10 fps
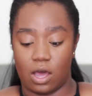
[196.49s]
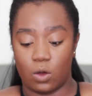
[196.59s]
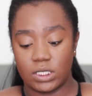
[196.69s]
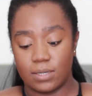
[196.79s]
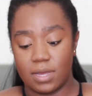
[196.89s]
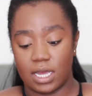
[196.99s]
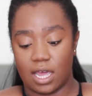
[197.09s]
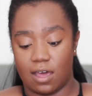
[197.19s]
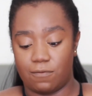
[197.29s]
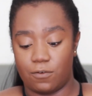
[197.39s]
Ultimate
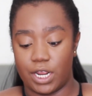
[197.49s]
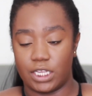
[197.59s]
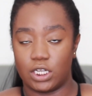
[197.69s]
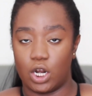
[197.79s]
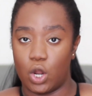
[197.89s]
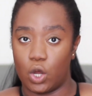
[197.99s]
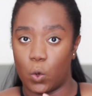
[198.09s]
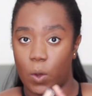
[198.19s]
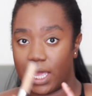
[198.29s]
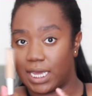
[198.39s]
Coverage Long
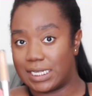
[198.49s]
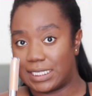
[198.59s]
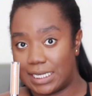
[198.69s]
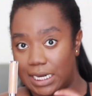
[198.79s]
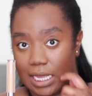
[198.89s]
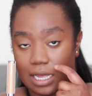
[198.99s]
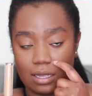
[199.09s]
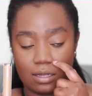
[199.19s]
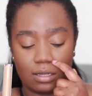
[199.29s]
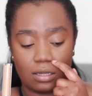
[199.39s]
Wear Concealer.